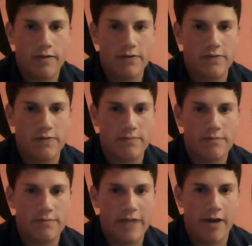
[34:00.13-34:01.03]
This is
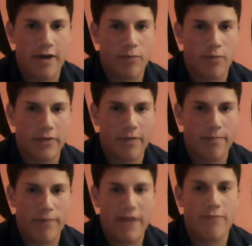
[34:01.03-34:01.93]
terrible. They're
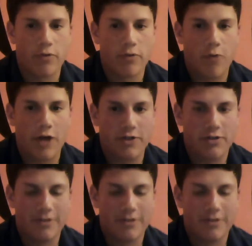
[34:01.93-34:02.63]
painful to watch.